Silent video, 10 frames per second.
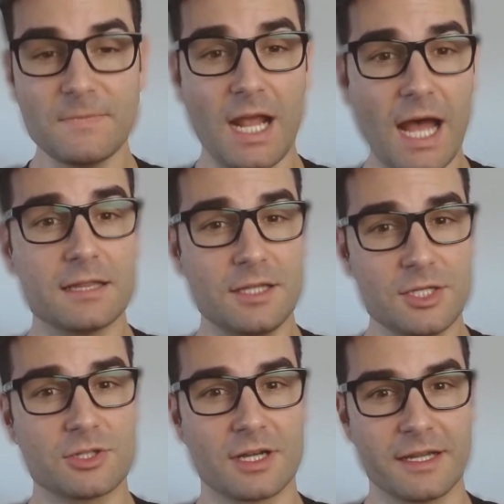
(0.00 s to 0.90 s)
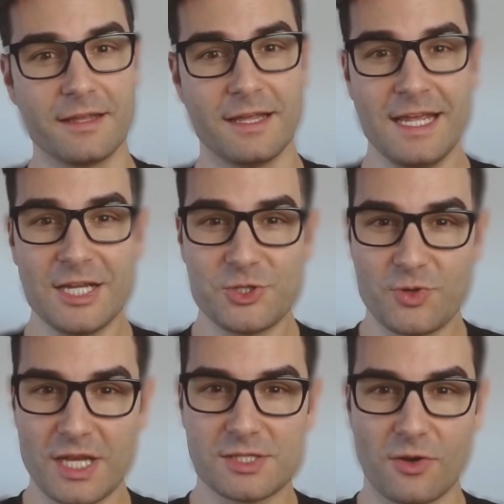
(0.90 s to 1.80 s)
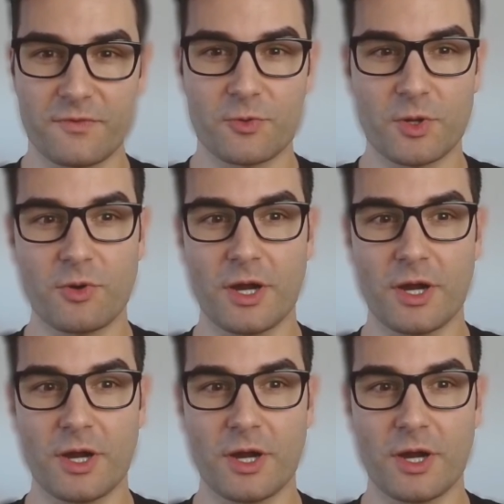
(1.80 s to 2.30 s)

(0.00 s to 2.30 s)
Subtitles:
Additionally, treaties often require